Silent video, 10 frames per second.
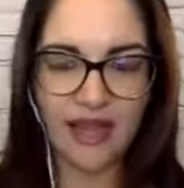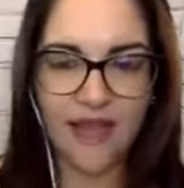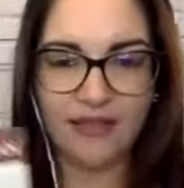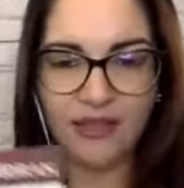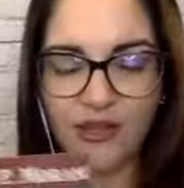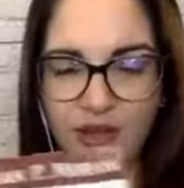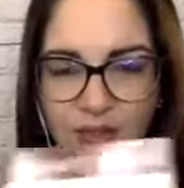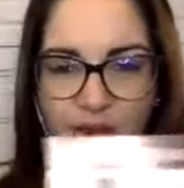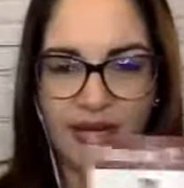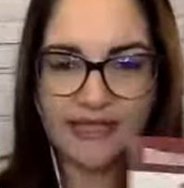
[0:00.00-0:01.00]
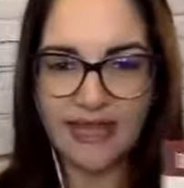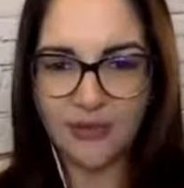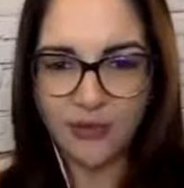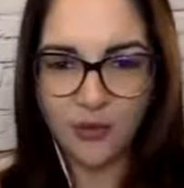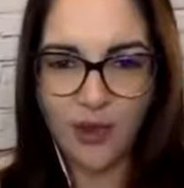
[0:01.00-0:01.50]
And then you can break it
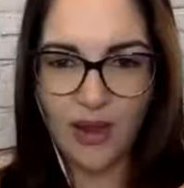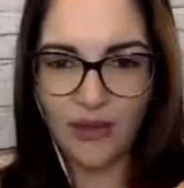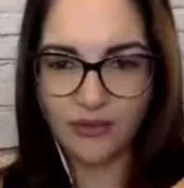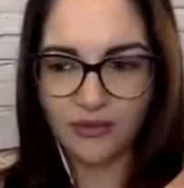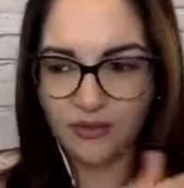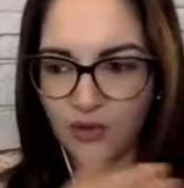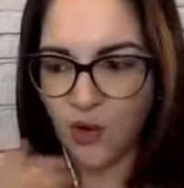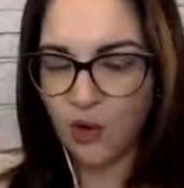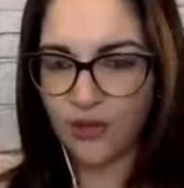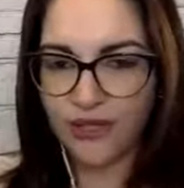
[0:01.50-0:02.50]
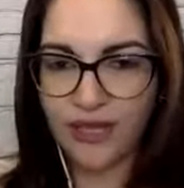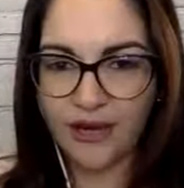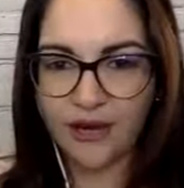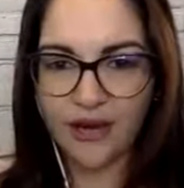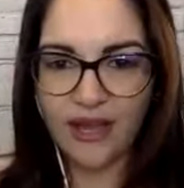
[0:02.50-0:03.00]
down throughout the whole
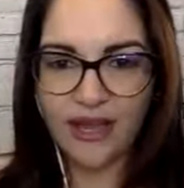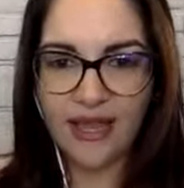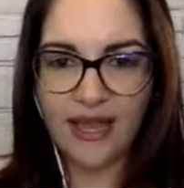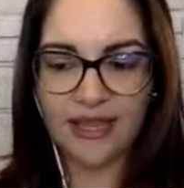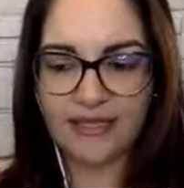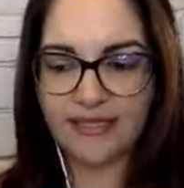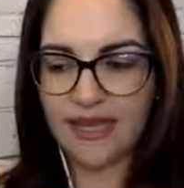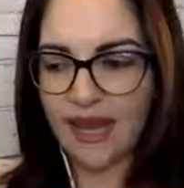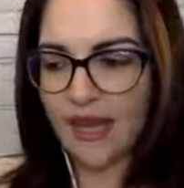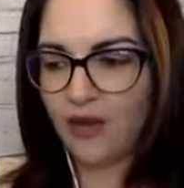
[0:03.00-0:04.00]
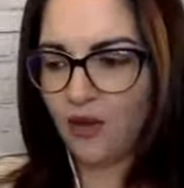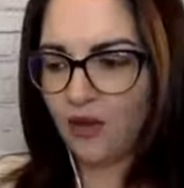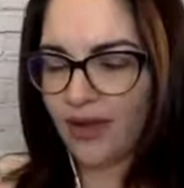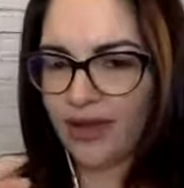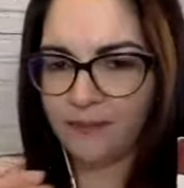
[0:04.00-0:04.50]
year and say,
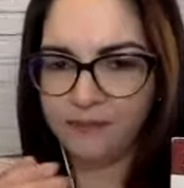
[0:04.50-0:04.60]
okay,